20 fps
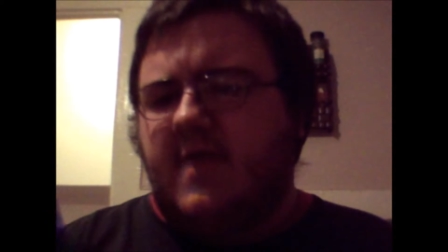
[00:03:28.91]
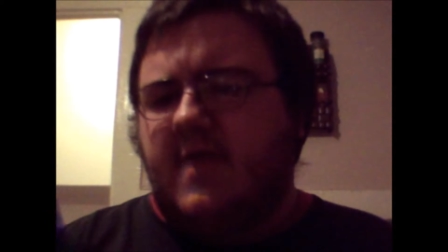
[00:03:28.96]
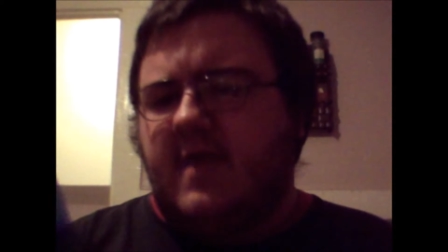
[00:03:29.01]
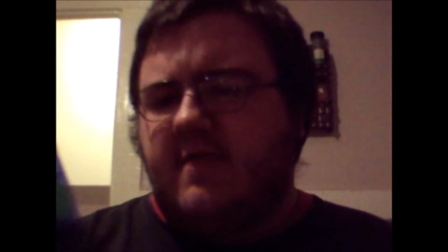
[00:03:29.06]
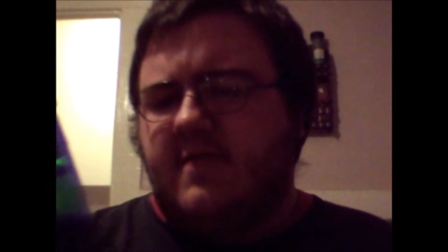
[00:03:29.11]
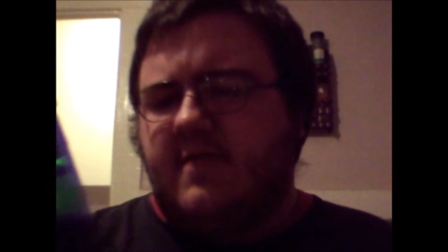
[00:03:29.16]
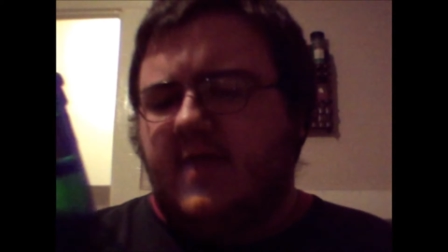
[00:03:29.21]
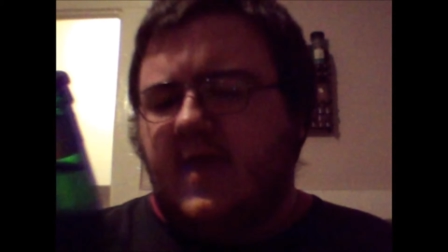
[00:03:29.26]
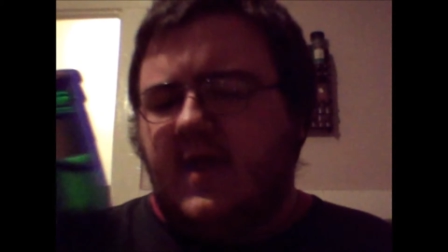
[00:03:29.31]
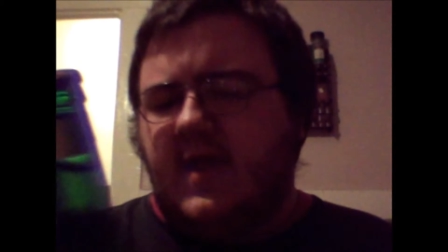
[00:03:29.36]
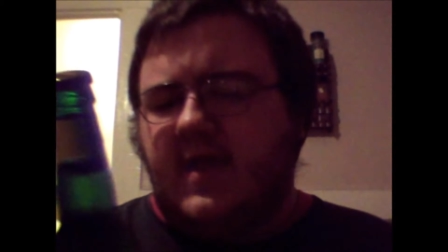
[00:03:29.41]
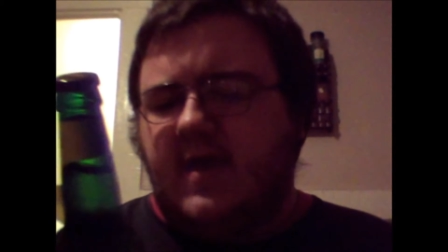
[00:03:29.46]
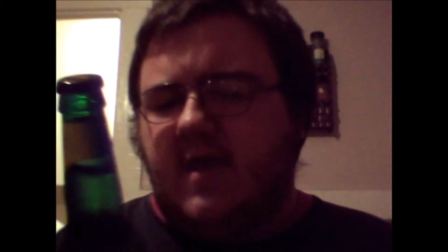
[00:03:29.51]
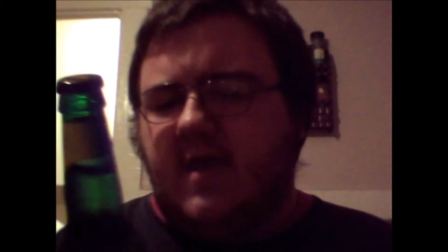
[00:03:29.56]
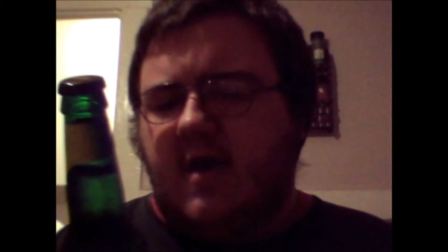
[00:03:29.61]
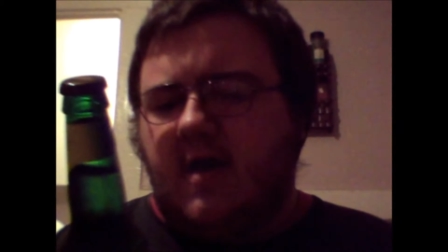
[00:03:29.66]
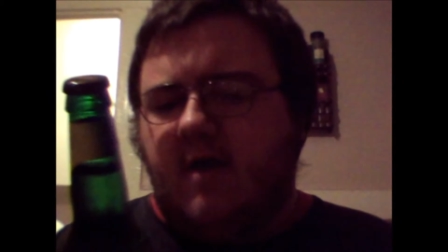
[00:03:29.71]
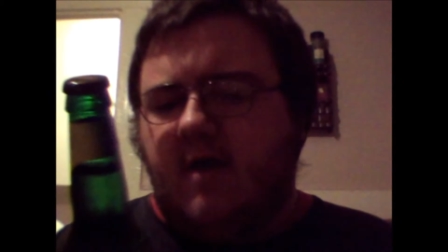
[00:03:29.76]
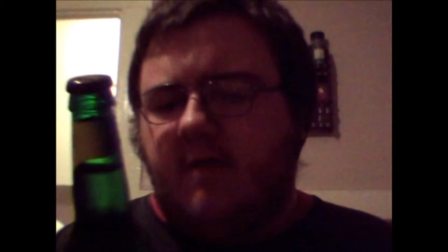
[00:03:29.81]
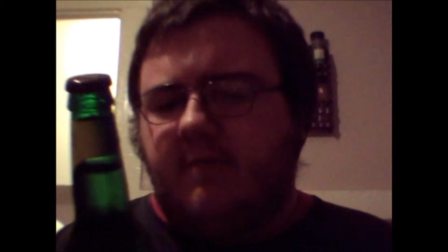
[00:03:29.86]
then they
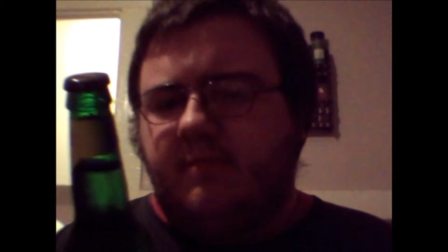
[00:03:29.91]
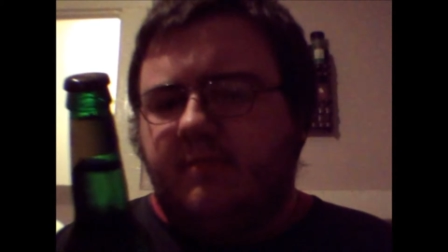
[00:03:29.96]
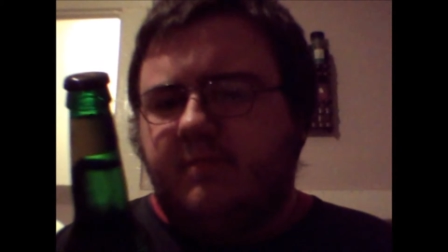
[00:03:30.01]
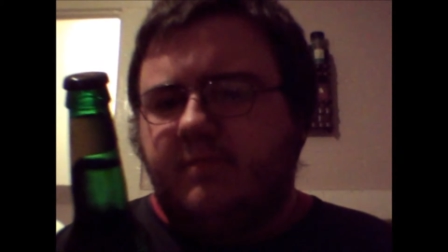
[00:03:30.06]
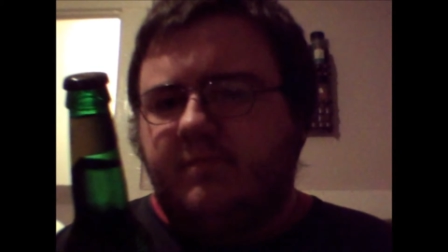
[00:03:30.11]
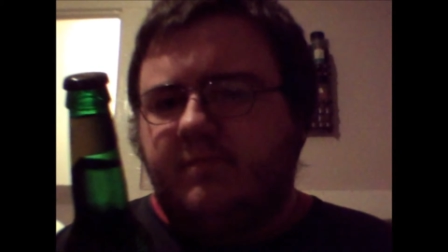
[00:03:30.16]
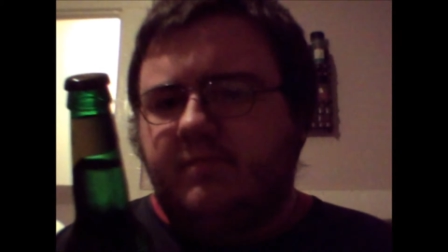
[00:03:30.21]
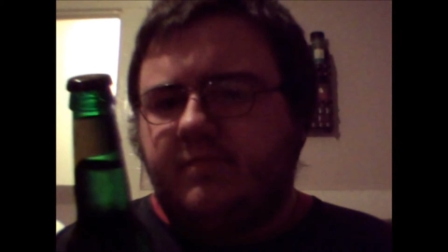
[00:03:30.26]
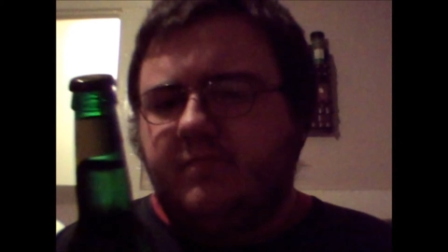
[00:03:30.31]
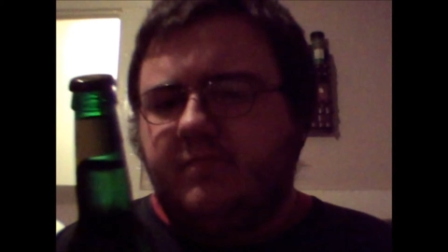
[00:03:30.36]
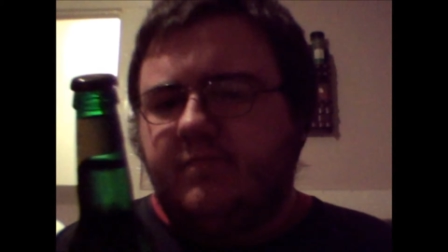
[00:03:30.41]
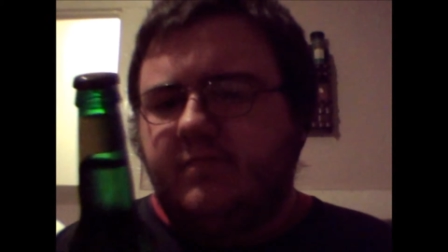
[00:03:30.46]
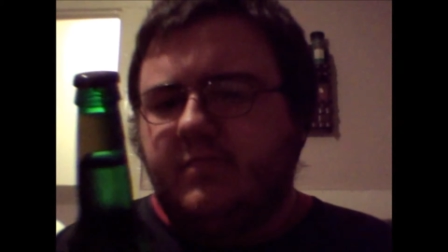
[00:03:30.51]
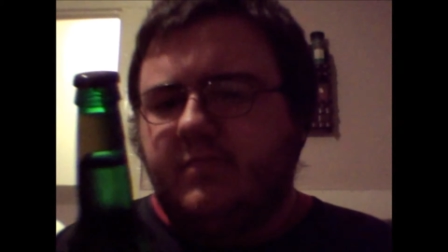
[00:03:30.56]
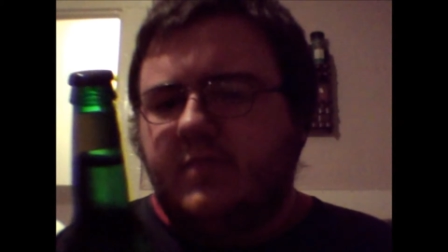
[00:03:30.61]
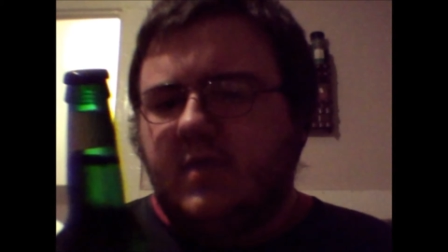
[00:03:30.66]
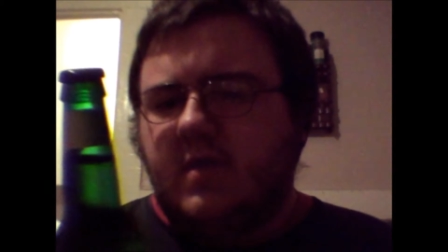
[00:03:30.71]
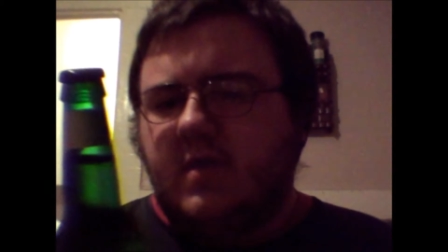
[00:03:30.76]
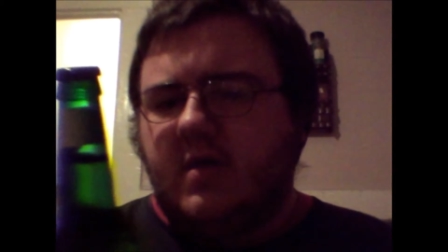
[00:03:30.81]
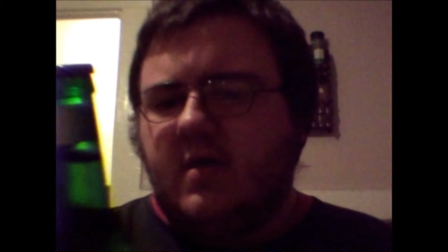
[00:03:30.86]
um,
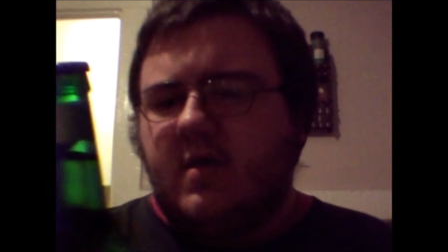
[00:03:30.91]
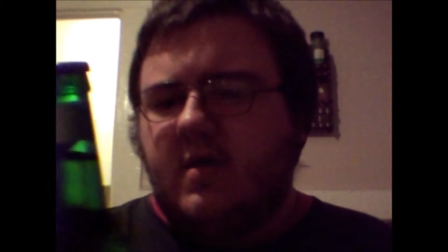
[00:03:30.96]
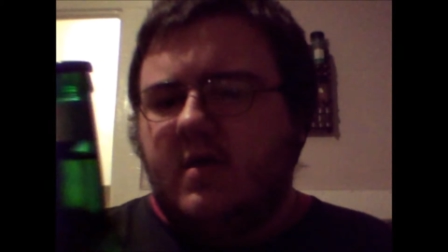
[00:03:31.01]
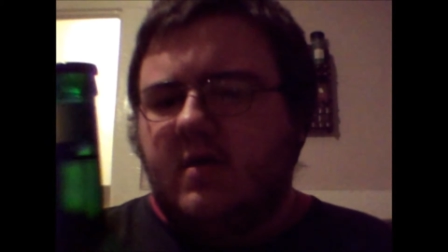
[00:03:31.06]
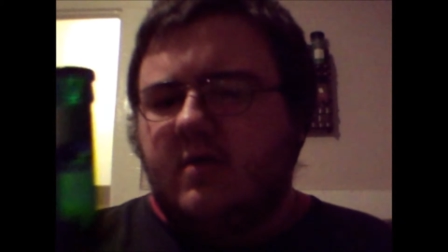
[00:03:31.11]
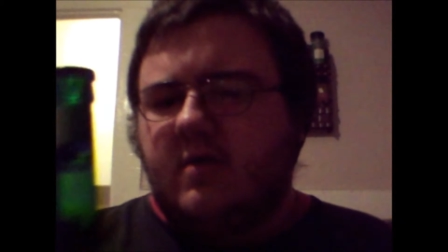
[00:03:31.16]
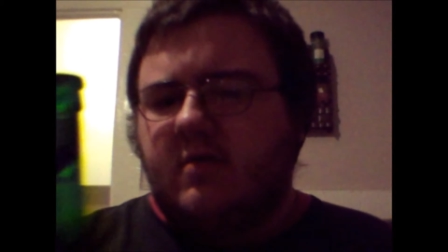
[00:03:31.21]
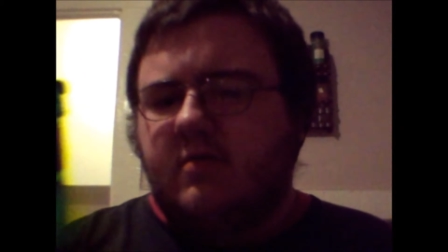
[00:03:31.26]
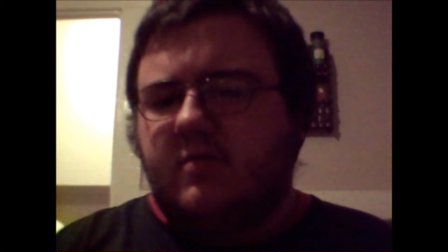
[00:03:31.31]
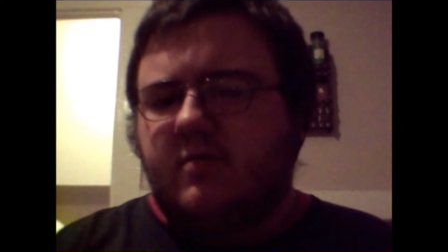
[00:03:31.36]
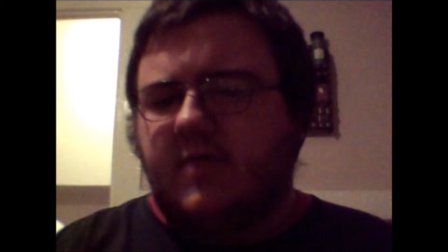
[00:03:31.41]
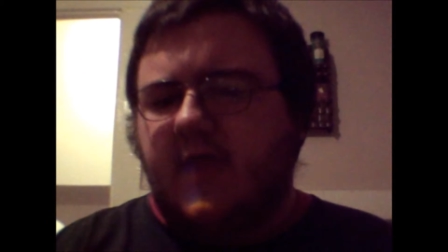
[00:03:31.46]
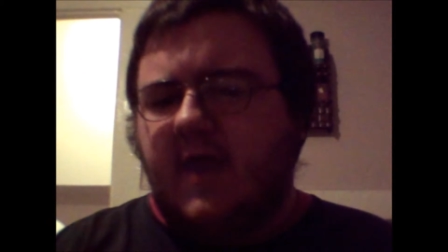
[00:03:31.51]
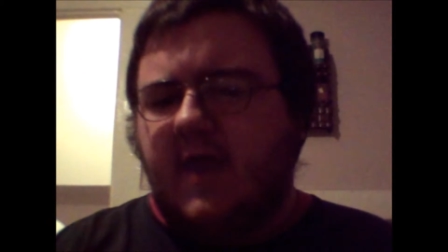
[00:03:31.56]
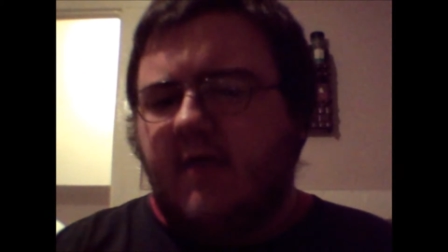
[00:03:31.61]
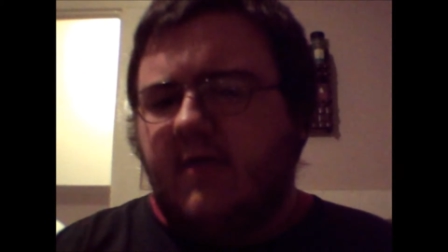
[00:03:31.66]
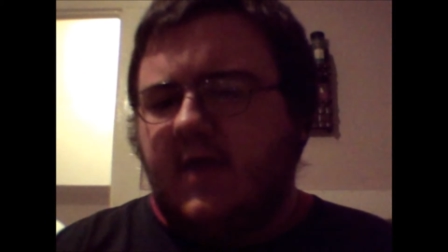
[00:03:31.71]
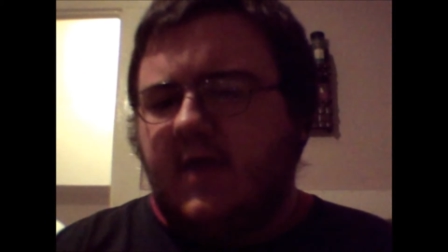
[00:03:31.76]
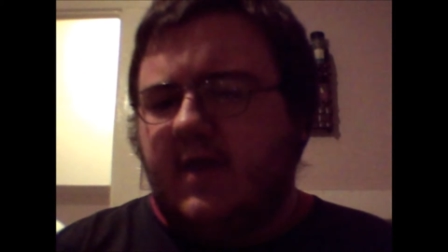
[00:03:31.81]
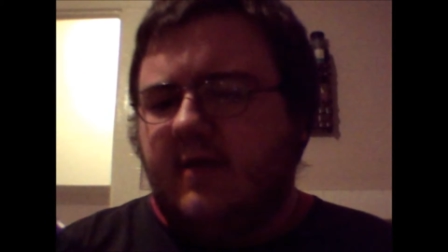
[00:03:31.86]

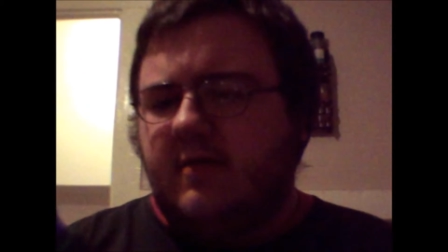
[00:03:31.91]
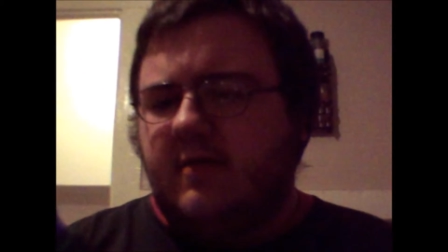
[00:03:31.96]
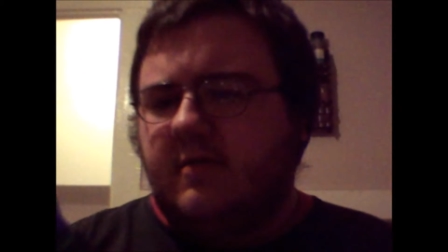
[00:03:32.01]
clear it